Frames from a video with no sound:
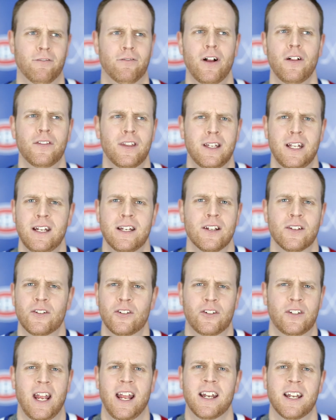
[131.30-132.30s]
felt the need to
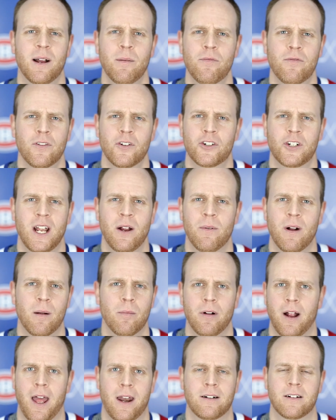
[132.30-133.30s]
stand up for Shea
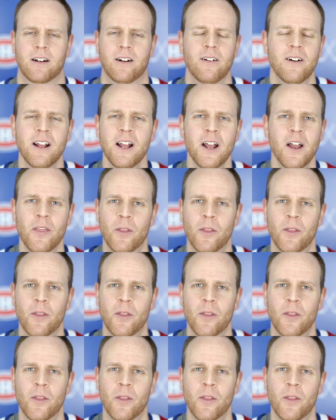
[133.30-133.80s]
Weber. I don't know.